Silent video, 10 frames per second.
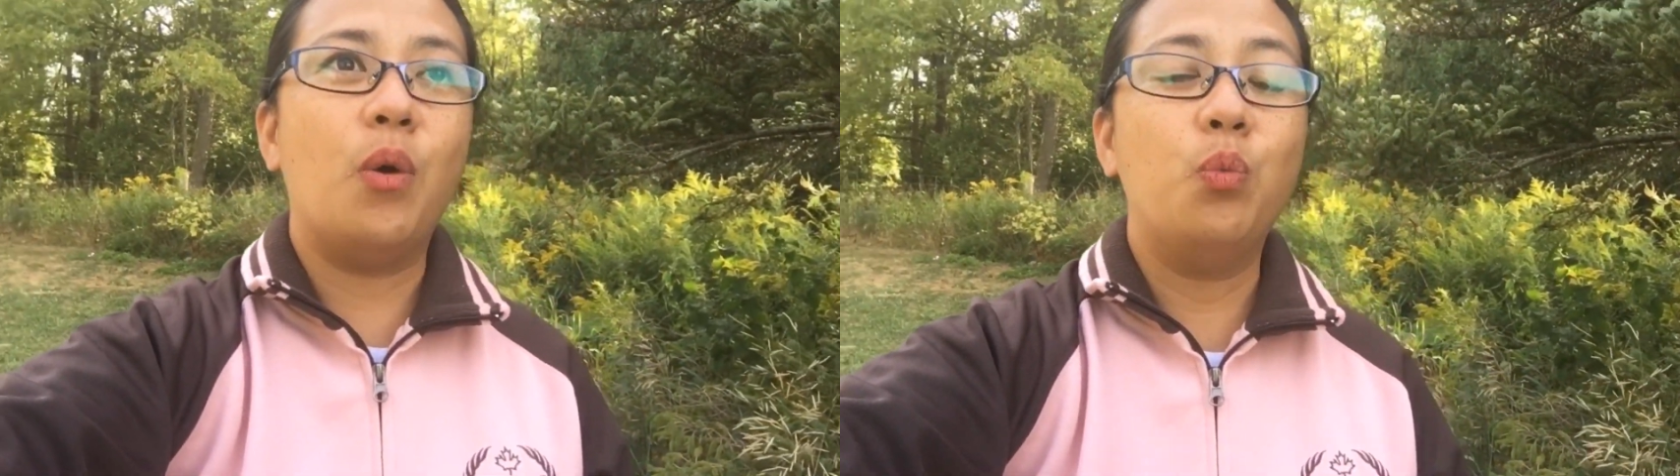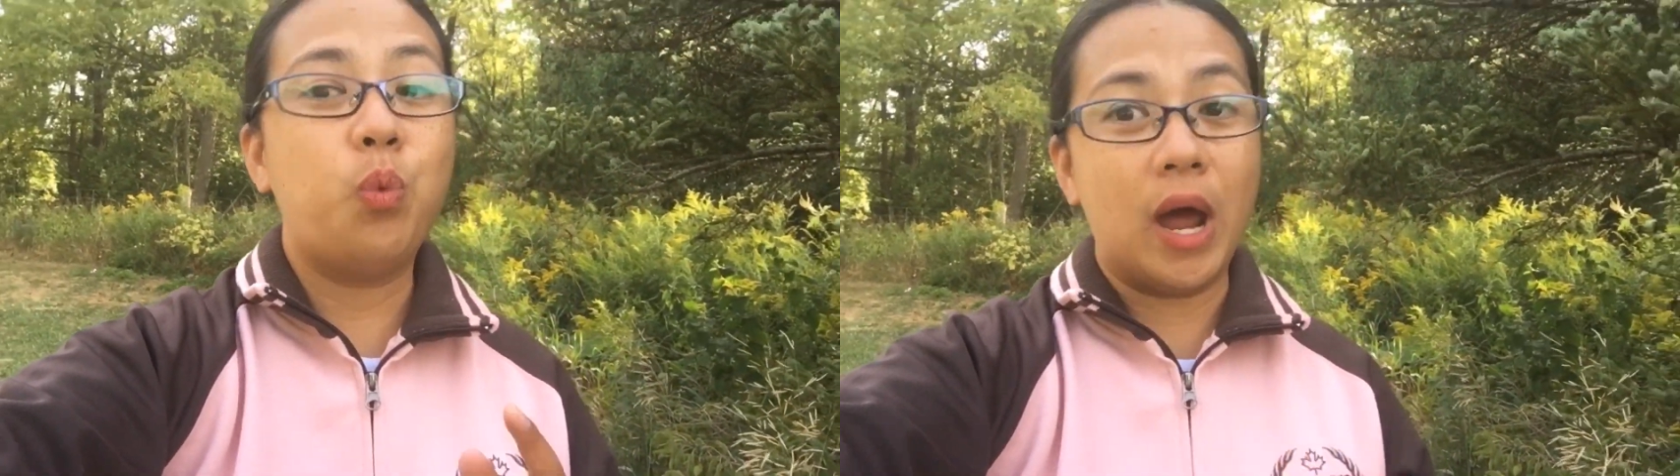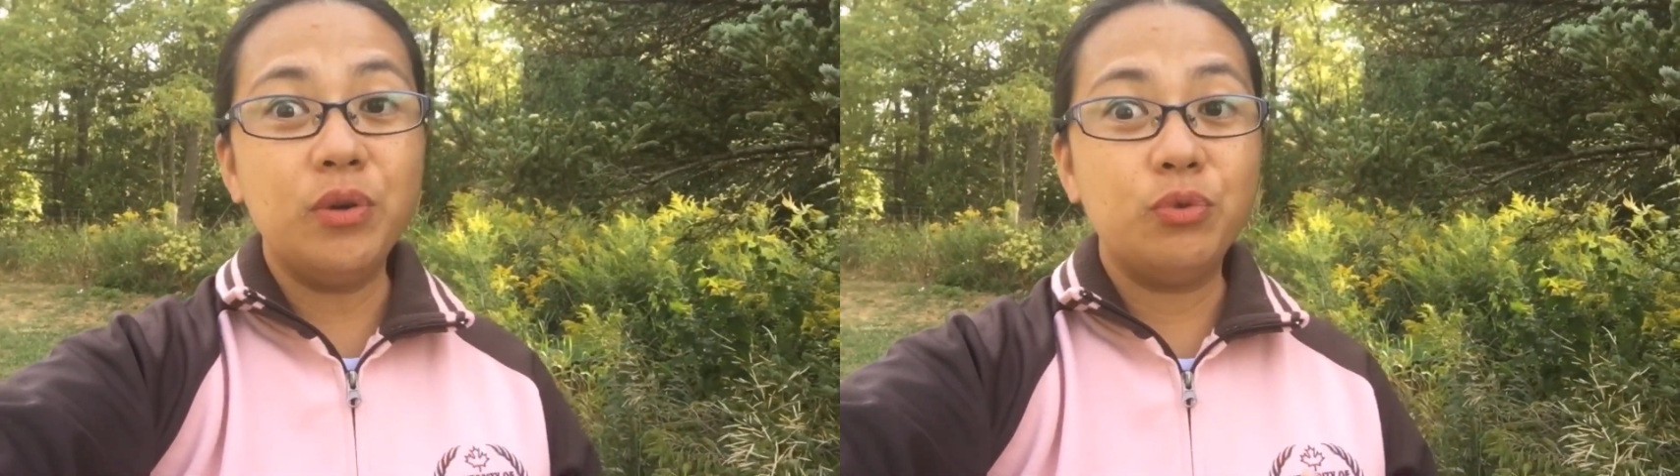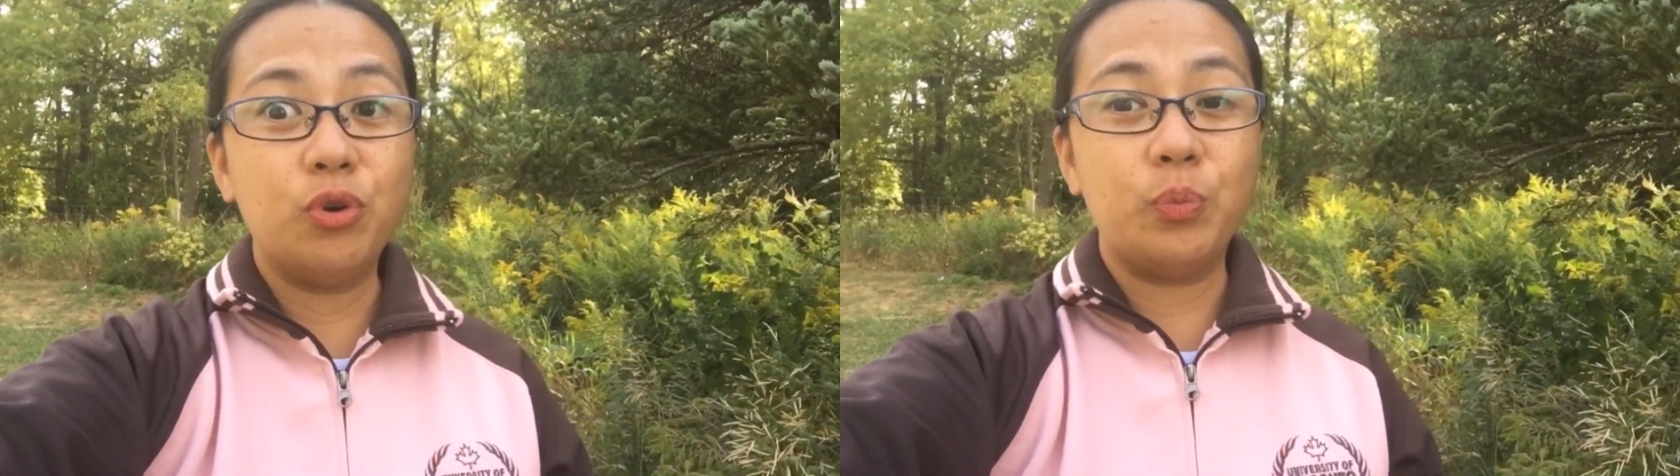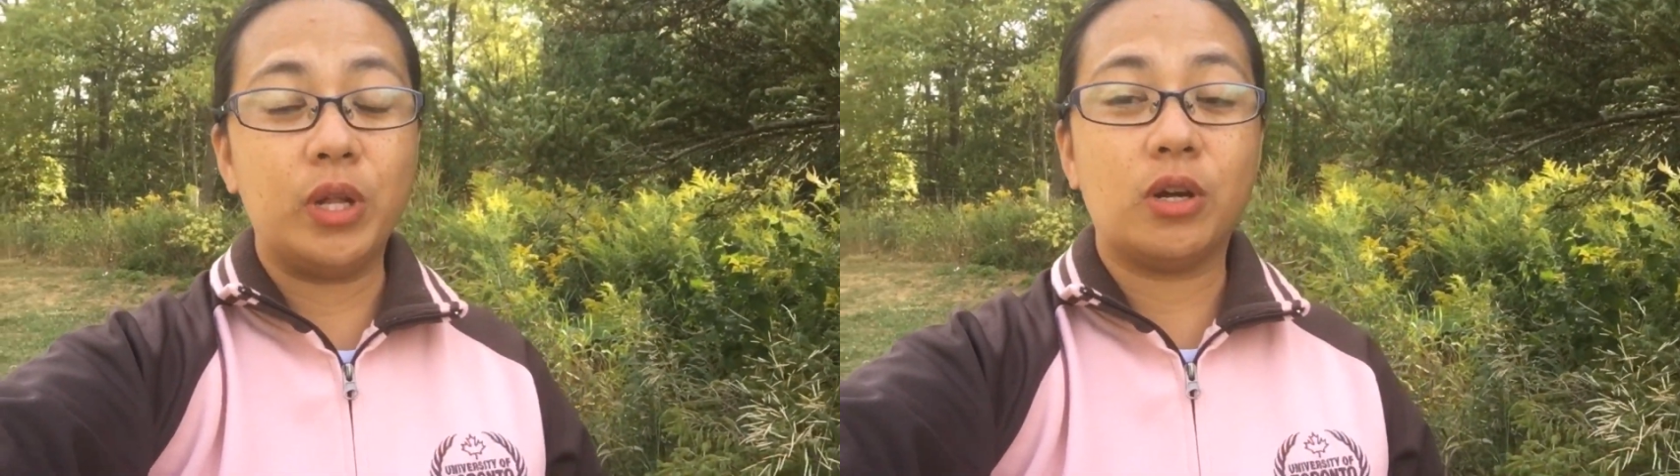one
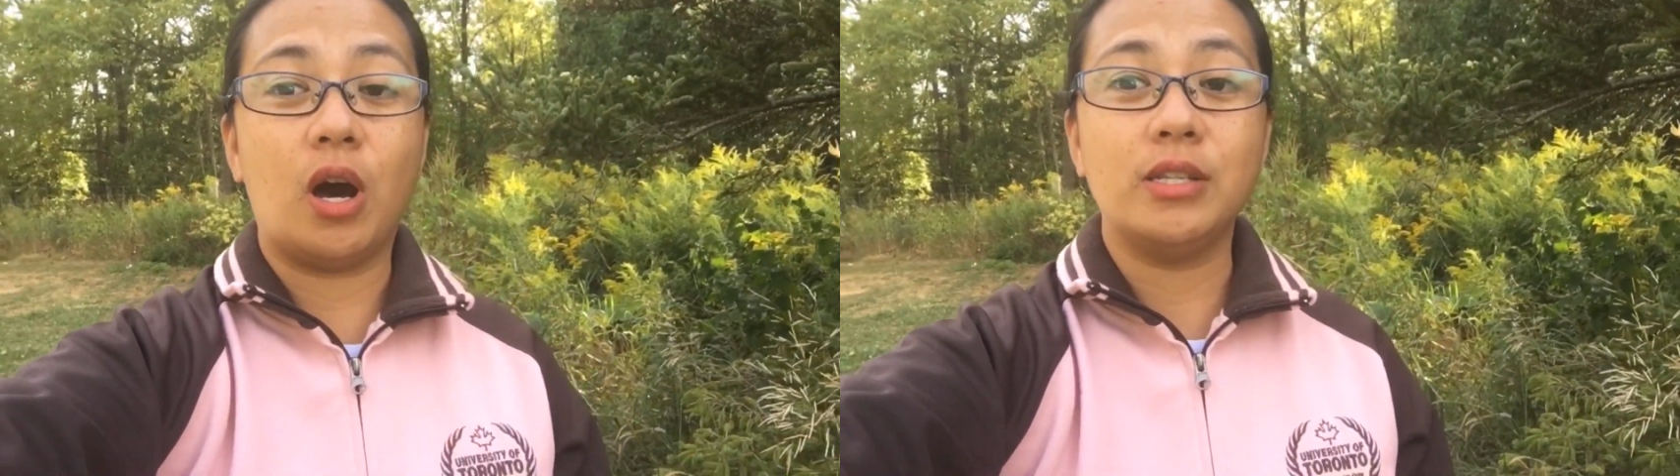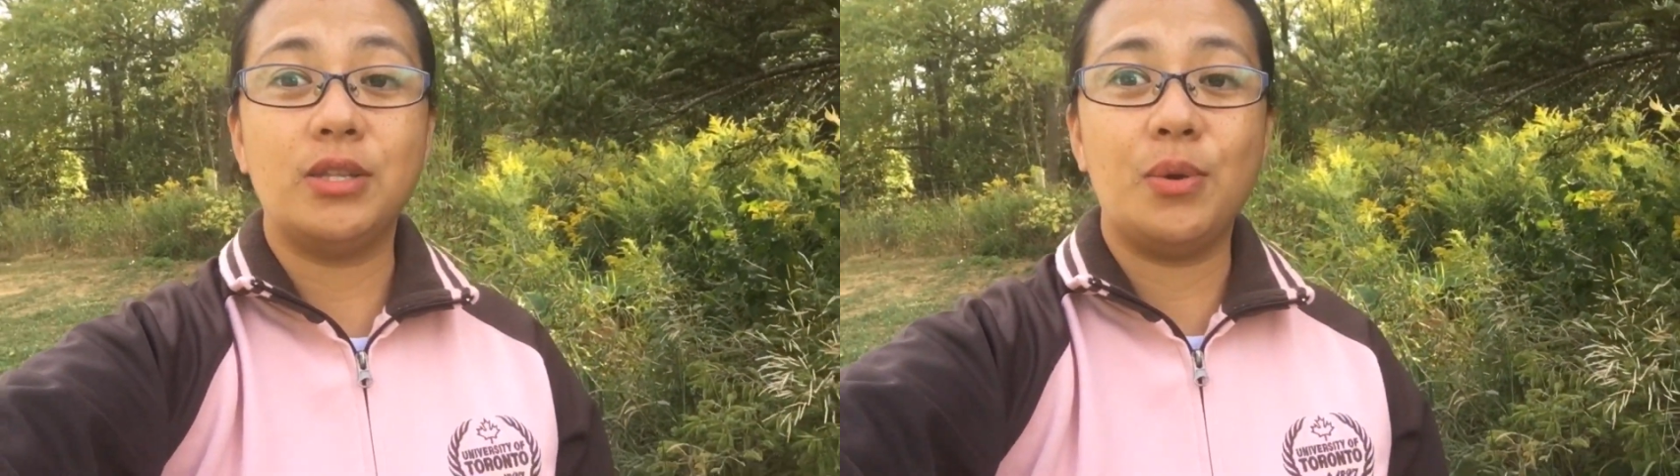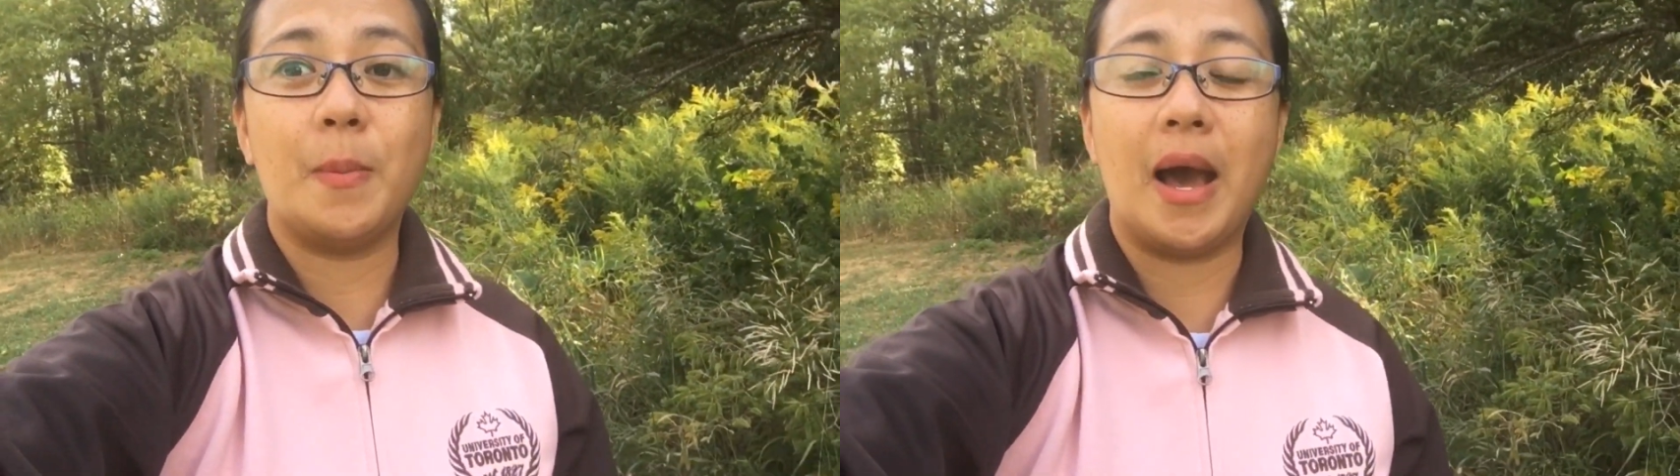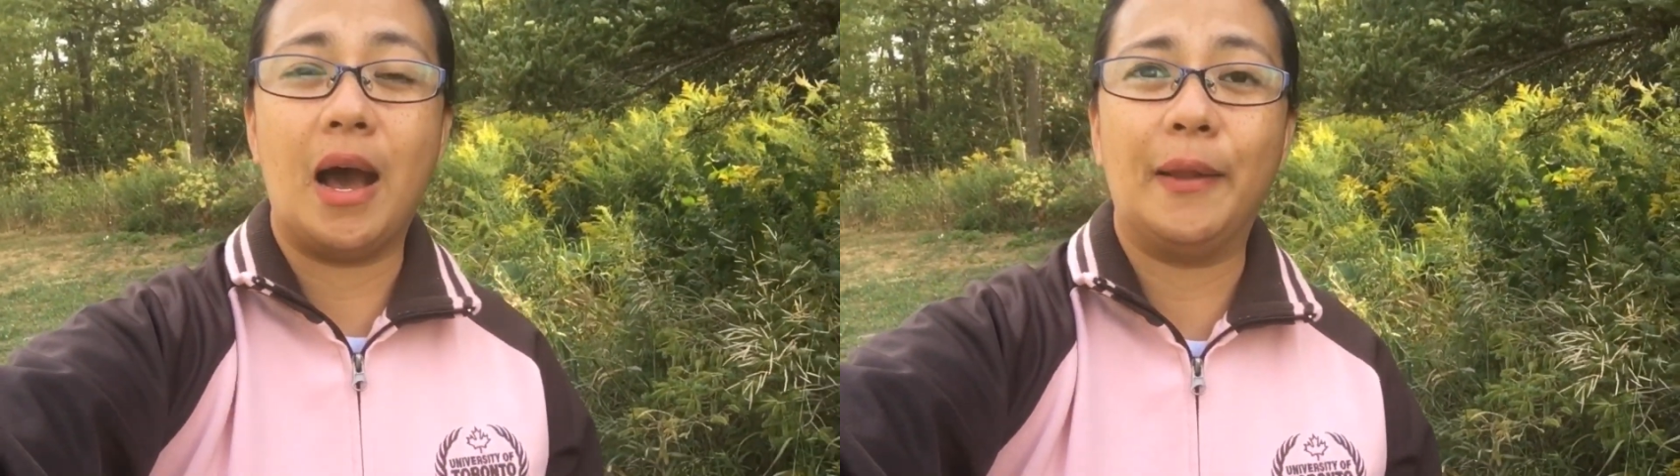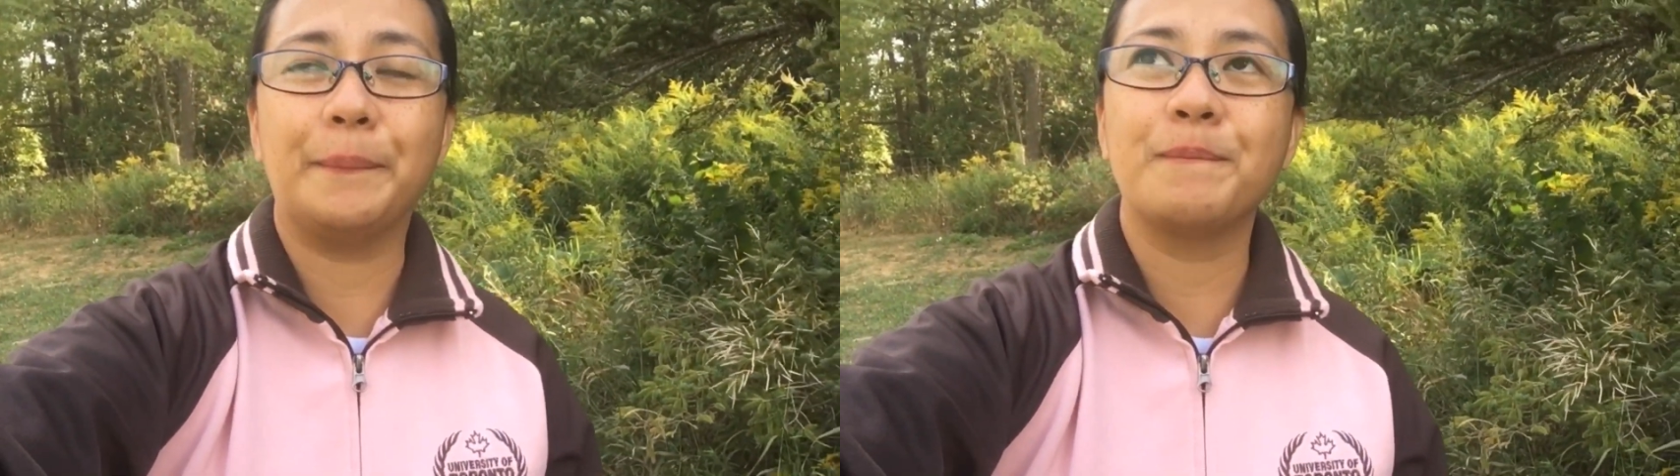room will cost you about,